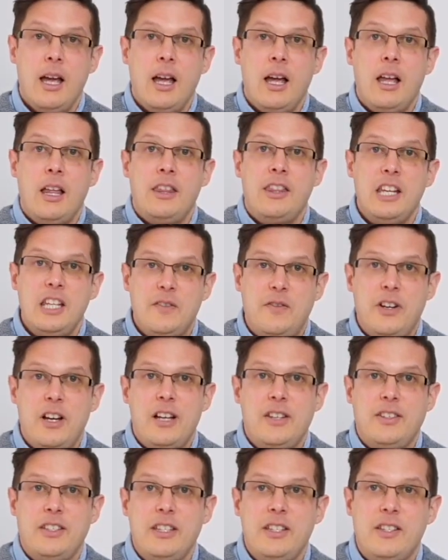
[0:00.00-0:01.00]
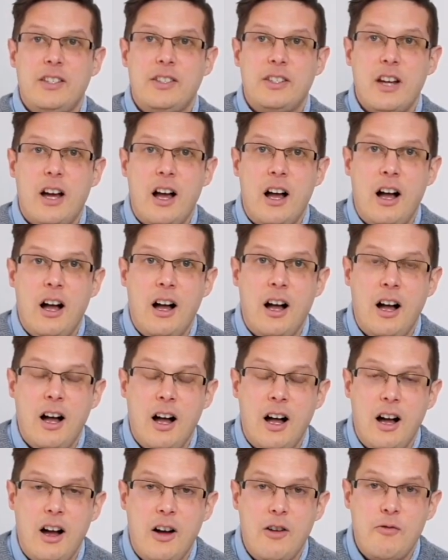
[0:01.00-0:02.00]
These verses are
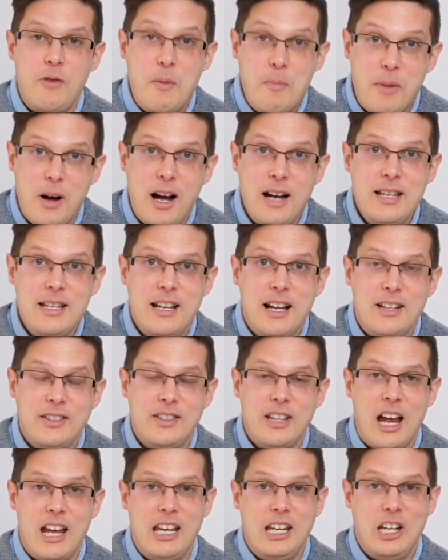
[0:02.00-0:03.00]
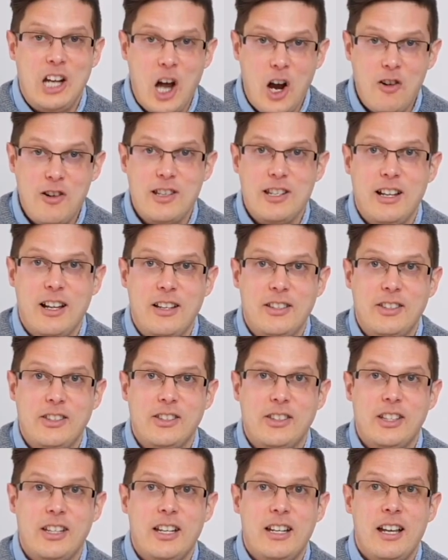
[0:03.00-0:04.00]
reminding us and encouraging us
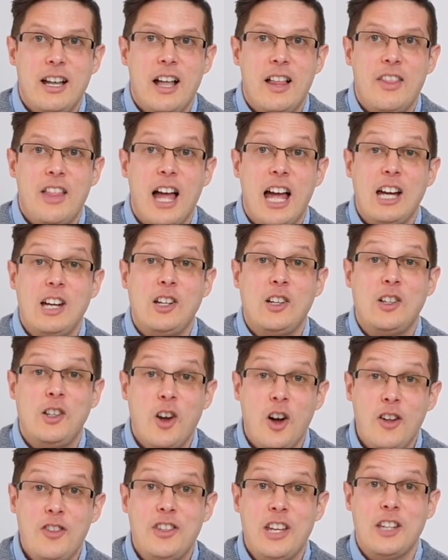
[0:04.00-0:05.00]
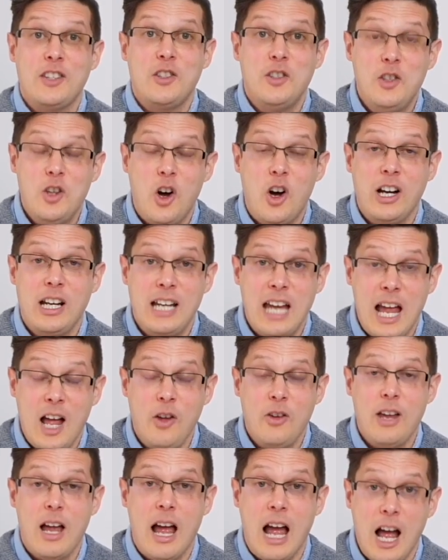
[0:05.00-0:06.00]
that God does not count
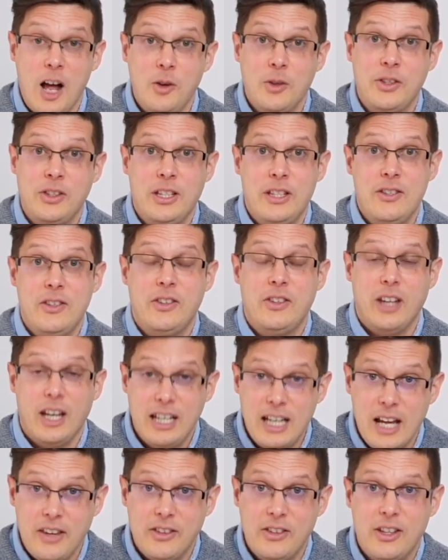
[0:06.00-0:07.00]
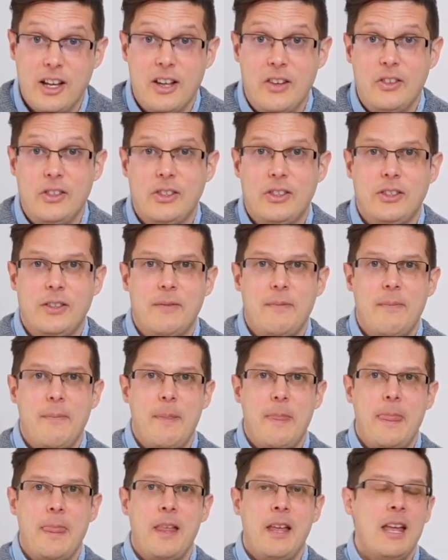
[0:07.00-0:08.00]
our sins against us.
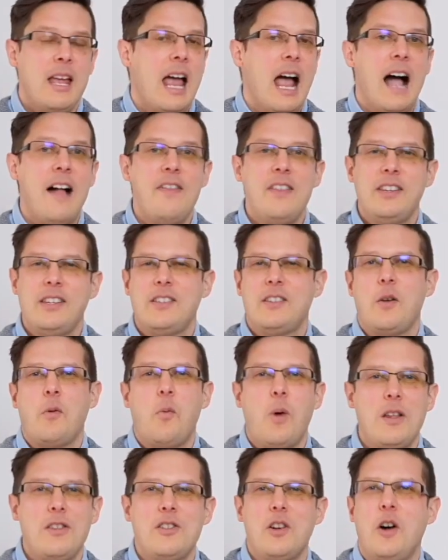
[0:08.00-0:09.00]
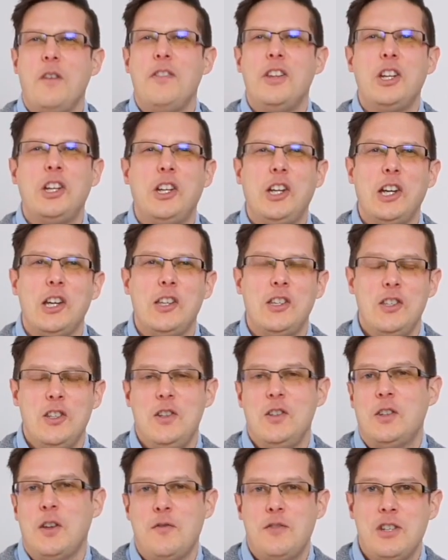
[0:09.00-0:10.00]
And this is the wonder of the good news
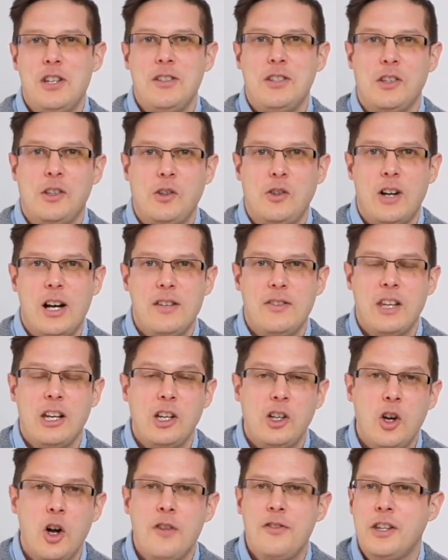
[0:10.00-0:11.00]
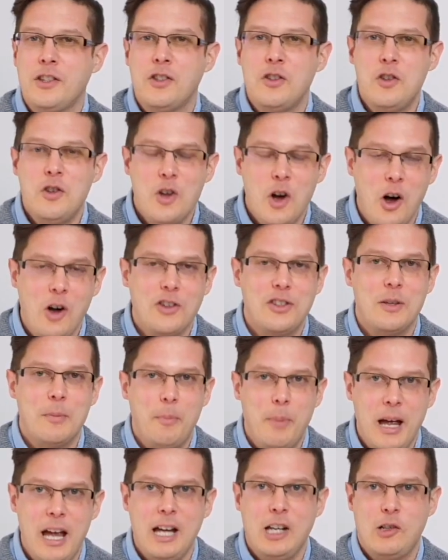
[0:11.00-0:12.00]
of Jesus Christ, that God does not
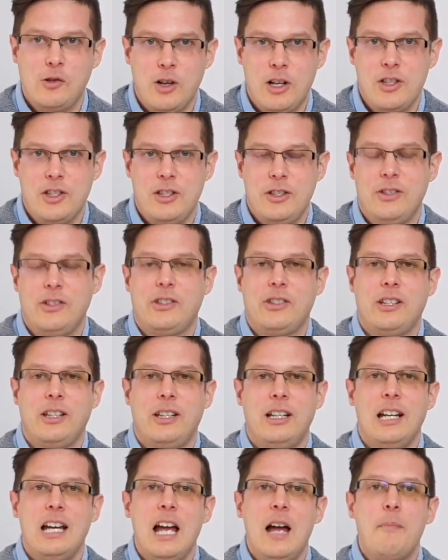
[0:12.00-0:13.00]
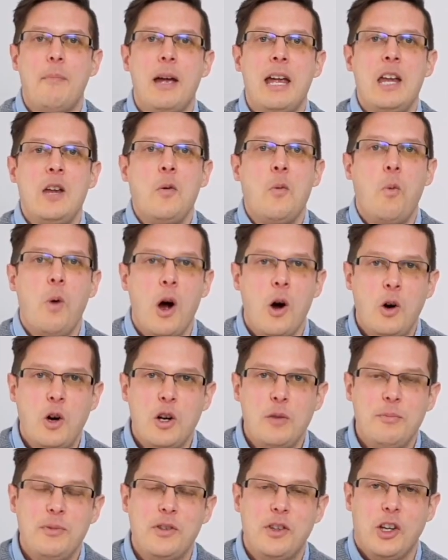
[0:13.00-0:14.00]
bear grudges, but he
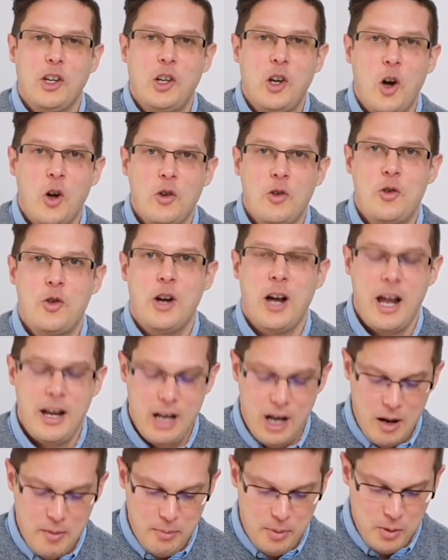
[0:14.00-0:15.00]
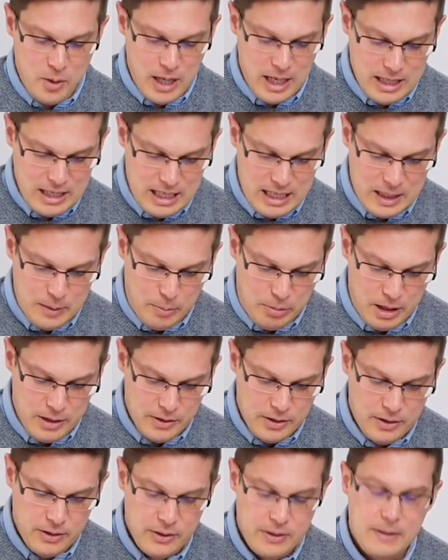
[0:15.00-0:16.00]
welcomes the contrite and humble into his
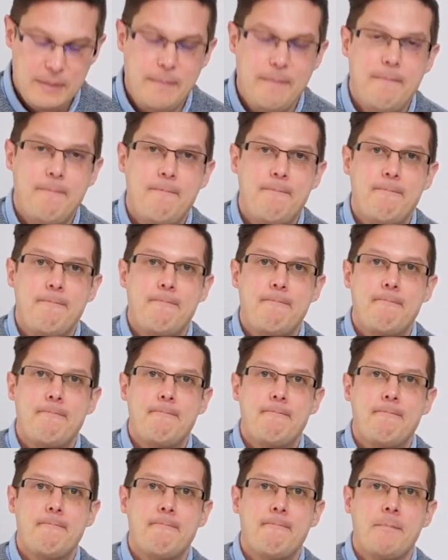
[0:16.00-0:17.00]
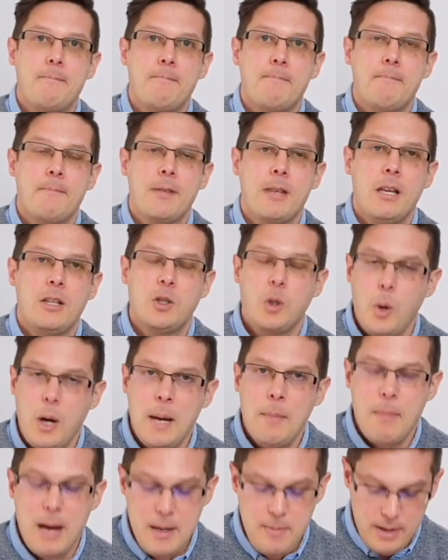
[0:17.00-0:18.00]
presence. So it
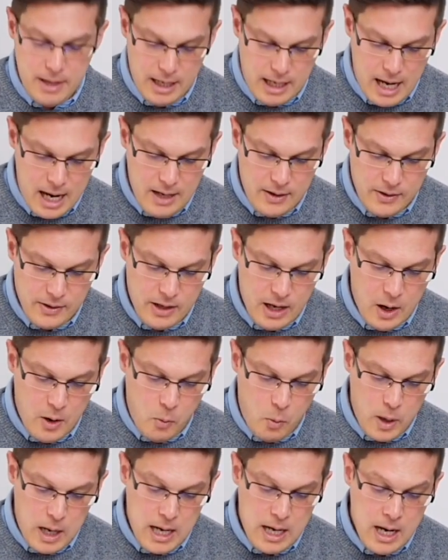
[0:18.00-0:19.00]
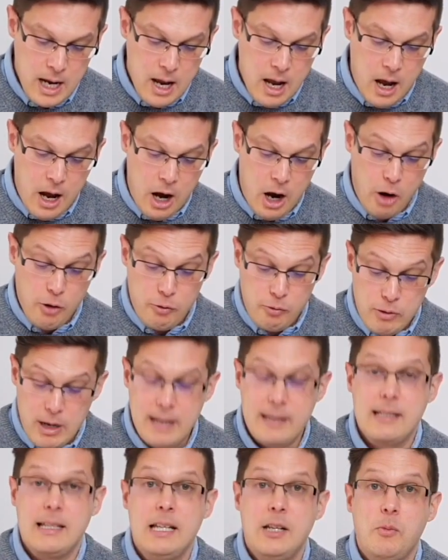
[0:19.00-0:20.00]
may be the case that we are
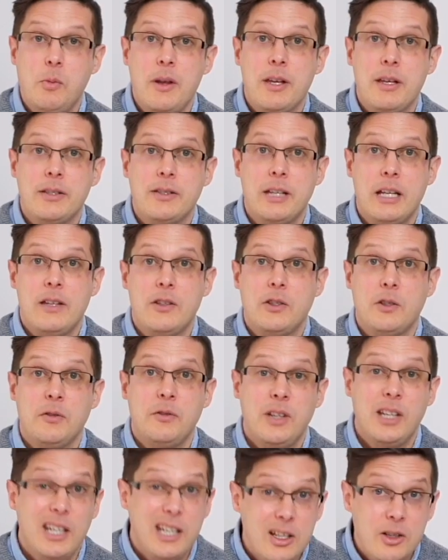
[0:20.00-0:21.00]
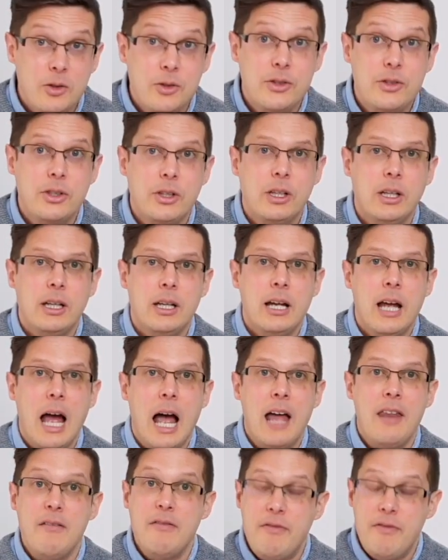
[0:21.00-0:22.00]
wrestling with a sense of guilt
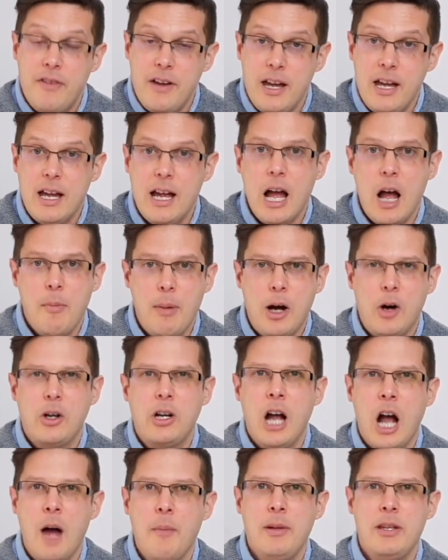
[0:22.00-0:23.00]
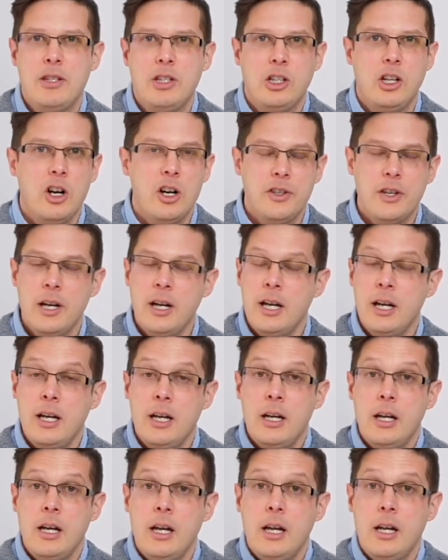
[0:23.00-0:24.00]
and fear about coming to God,
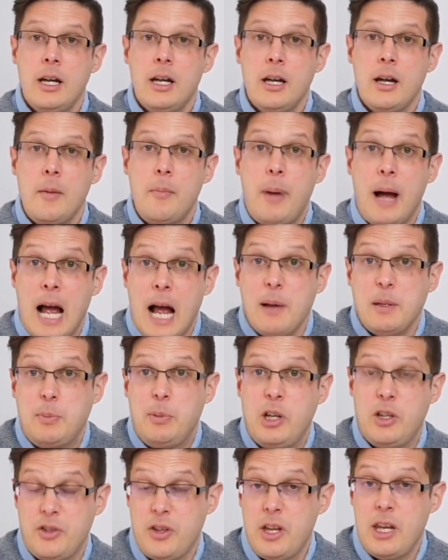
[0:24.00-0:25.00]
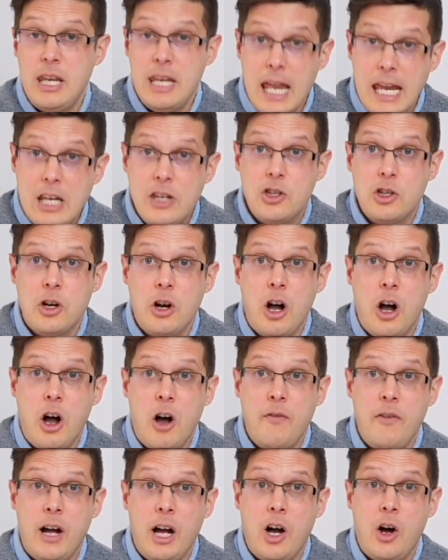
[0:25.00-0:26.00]
perhaps because of the nature of
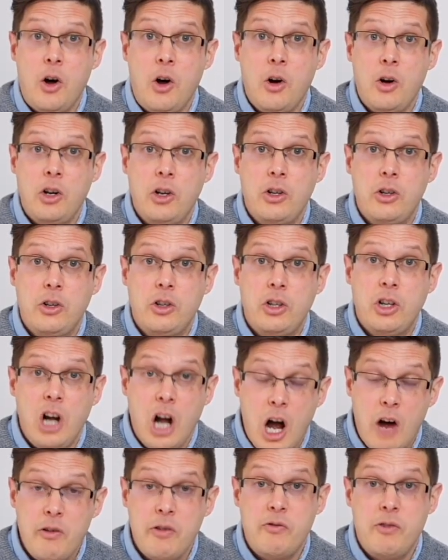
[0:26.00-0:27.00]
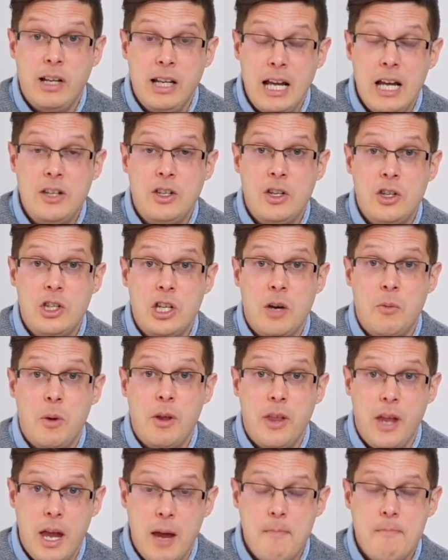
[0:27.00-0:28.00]
our current relationship with
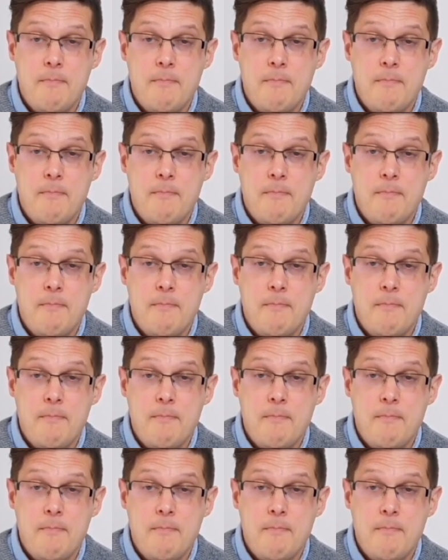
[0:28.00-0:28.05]
him.